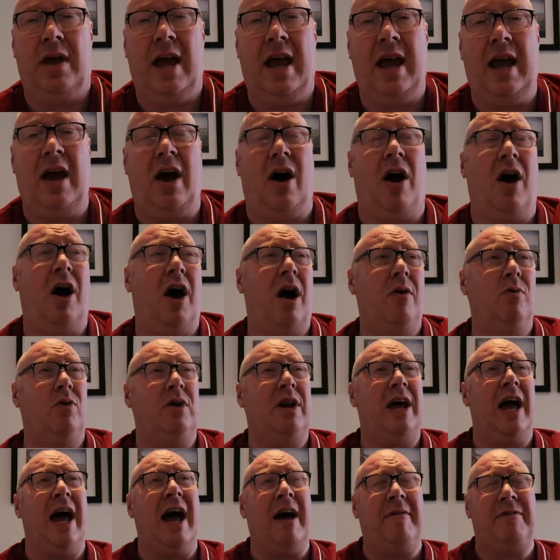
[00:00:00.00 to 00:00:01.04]
I
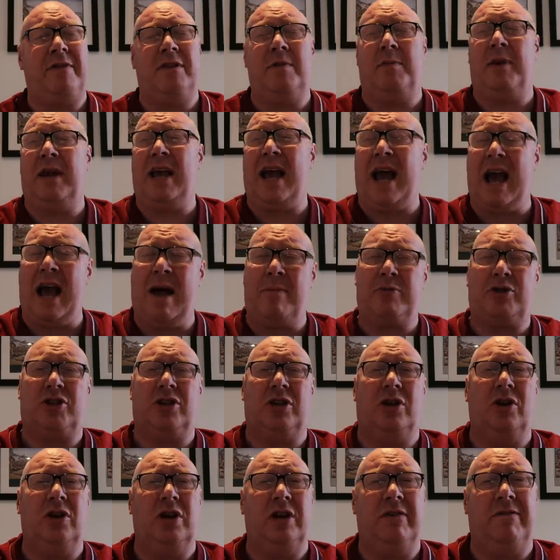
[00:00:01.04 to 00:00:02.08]
would have to be
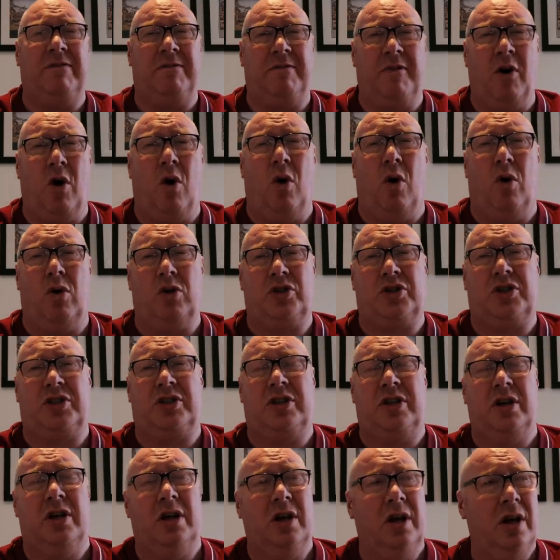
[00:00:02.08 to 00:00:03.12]
absolutely
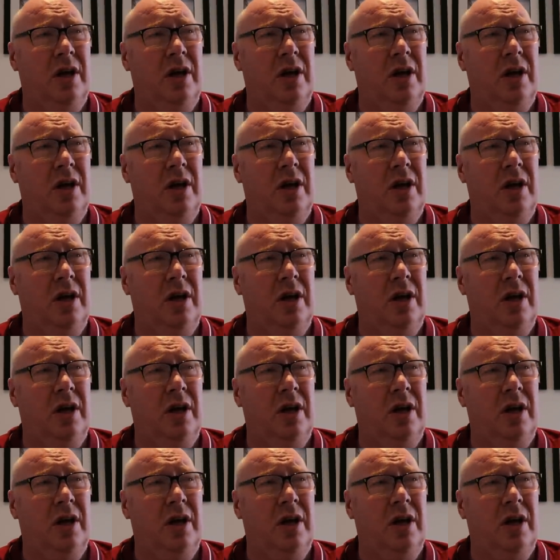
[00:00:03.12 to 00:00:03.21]
forced.